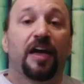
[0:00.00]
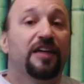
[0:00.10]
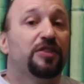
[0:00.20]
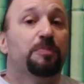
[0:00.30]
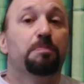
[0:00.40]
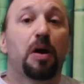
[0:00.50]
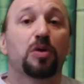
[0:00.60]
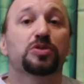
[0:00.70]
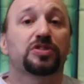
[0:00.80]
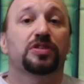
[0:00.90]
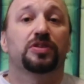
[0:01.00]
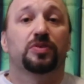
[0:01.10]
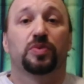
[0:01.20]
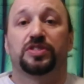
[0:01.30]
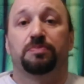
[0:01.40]
and the most
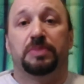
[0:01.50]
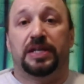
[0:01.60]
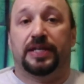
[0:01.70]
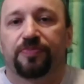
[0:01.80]
was a minute.